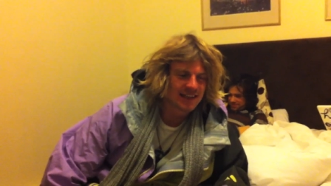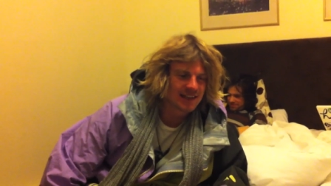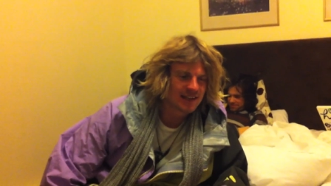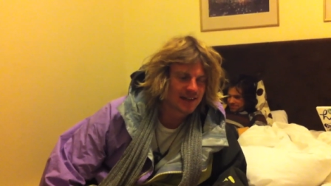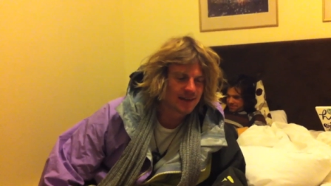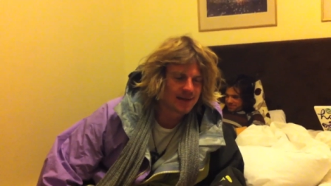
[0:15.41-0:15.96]

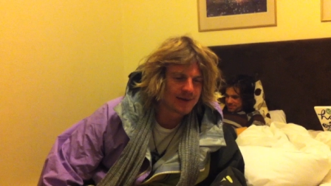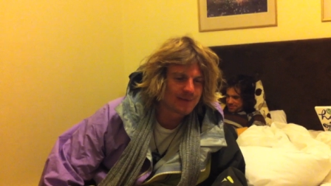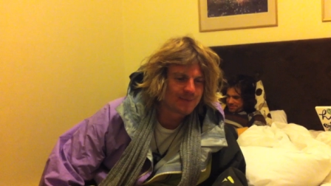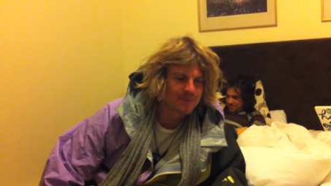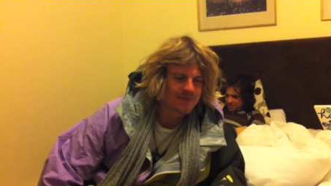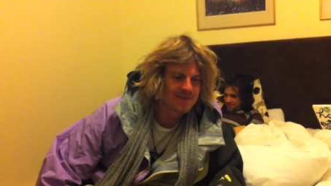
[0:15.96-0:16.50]

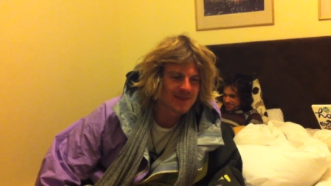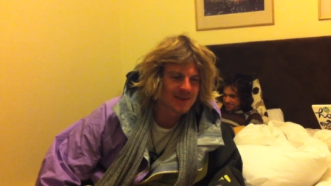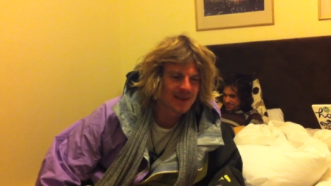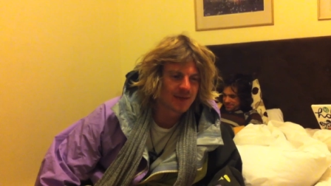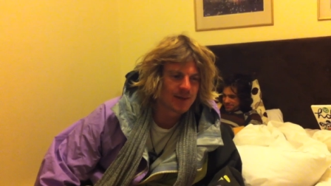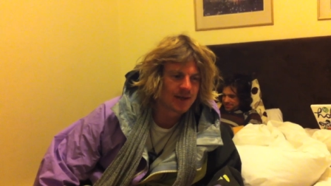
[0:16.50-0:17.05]
Um,
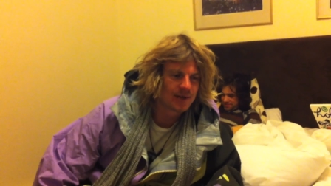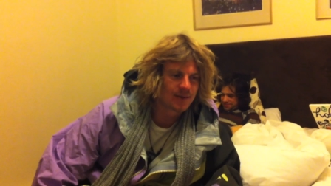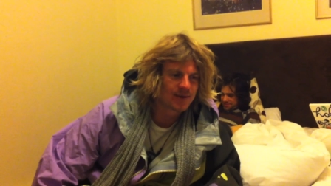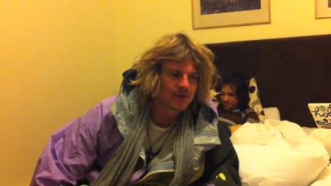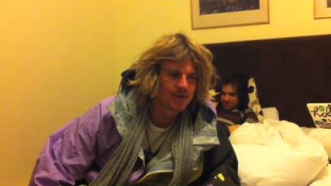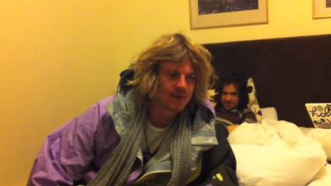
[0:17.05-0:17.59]
I've been up
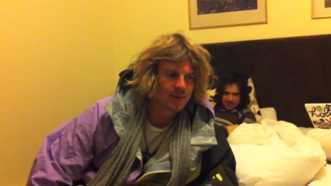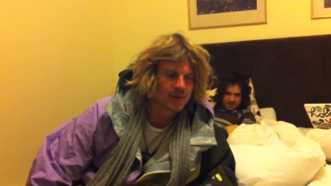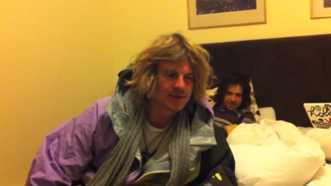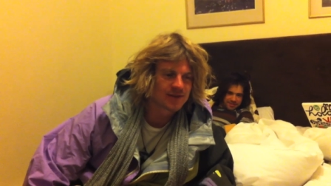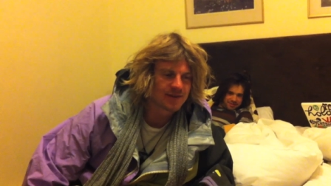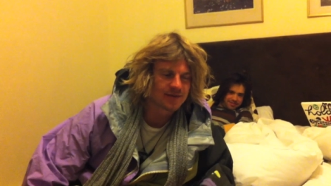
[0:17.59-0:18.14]
to a
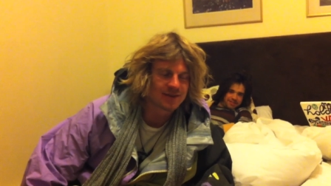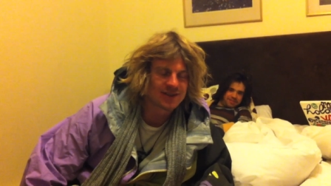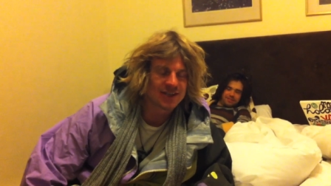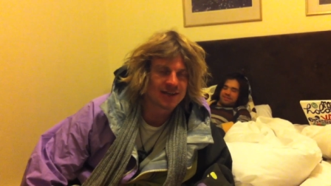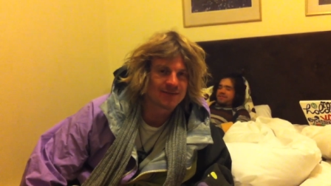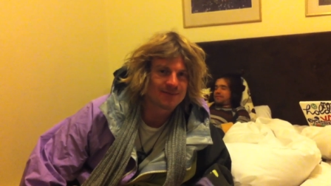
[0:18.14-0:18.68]
bunch of different
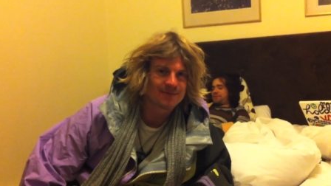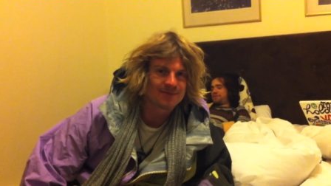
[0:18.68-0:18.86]
shit.